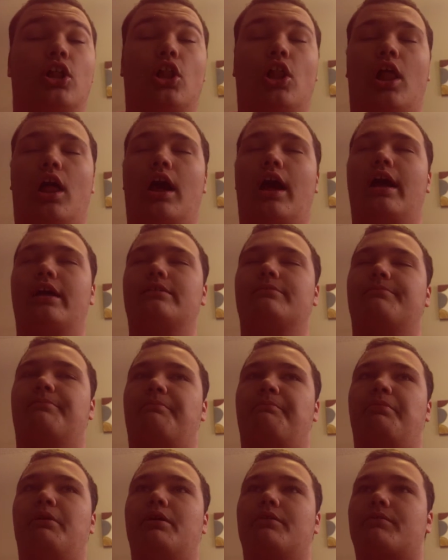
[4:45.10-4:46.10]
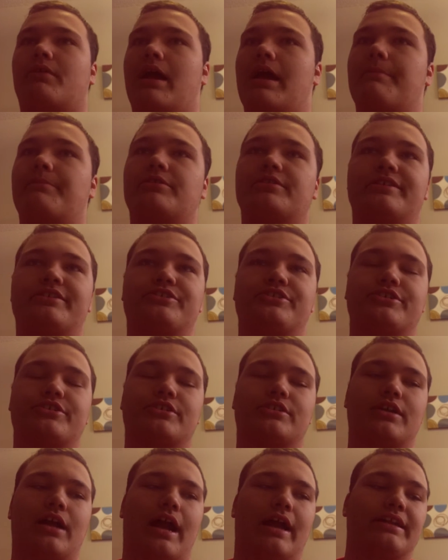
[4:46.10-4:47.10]
a lot, but Reimer this
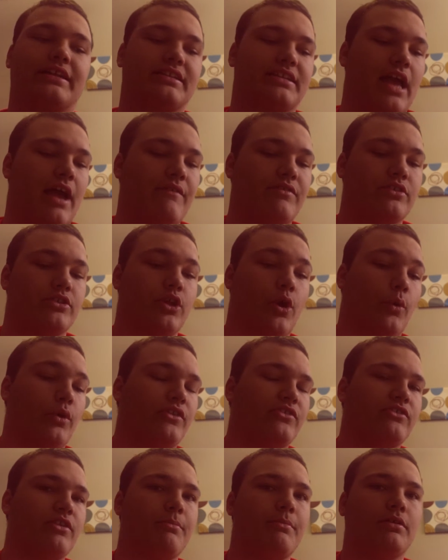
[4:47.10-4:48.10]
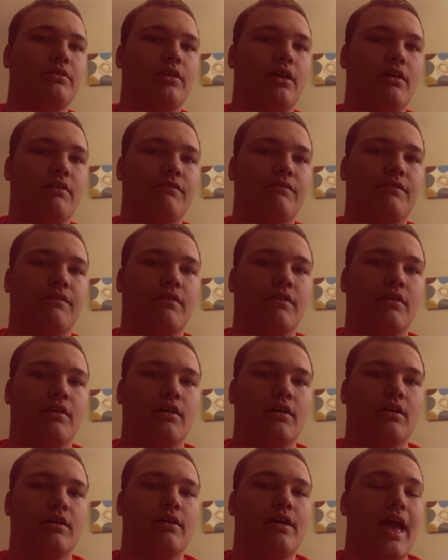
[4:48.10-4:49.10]
year, I just haven't noticed him enough
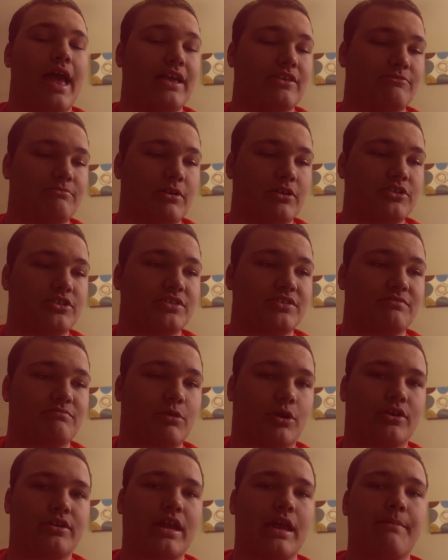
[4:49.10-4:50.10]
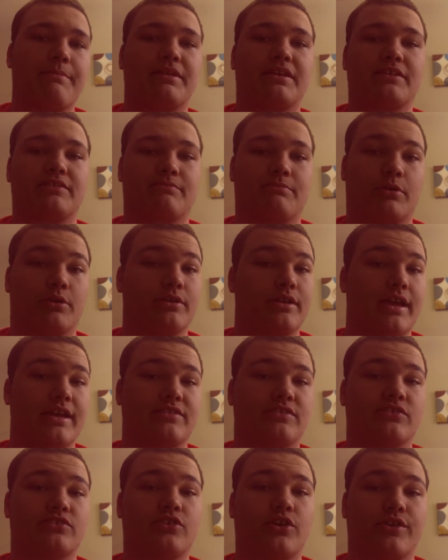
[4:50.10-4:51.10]
as much as Bernier, because Bernier
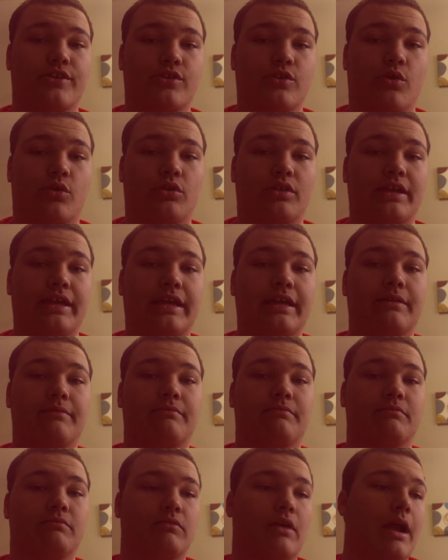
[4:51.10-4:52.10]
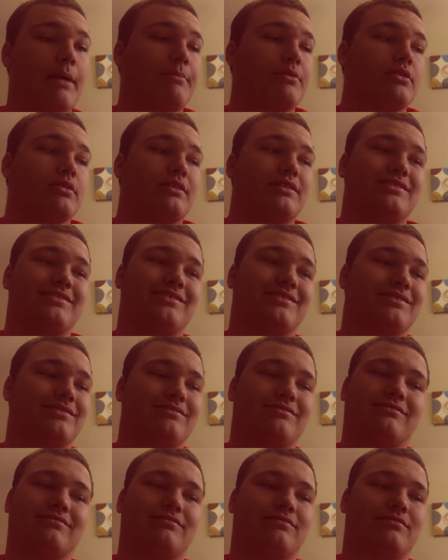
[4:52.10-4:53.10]
is the starting goalie, and Reimer is...